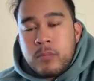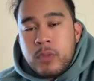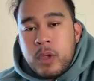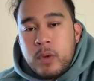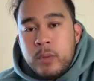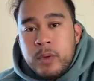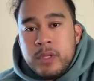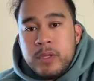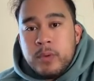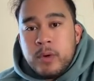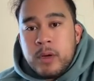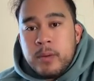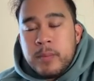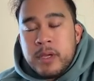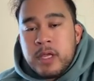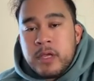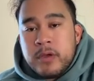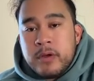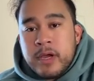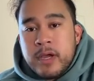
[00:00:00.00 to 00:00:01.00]
when you are
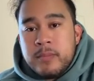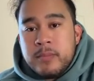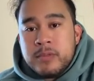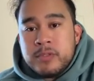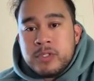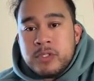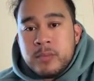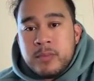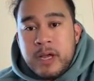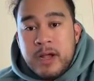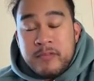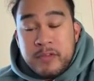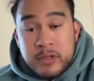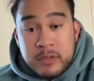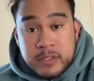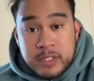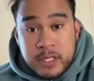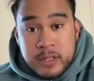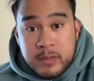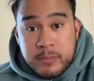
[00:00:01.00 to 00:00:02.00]
making your ham bone soup, after you
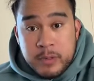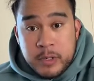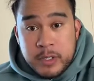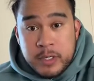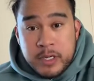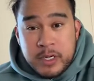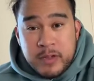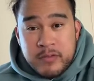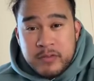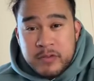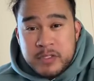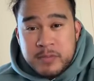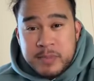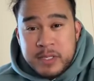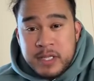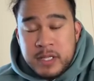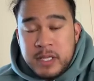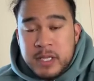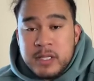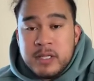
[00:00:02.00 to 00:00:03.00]
take the bone out, after it's been
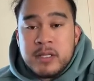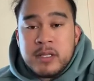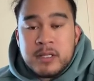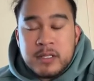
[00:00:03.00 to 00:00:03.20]
cleaned,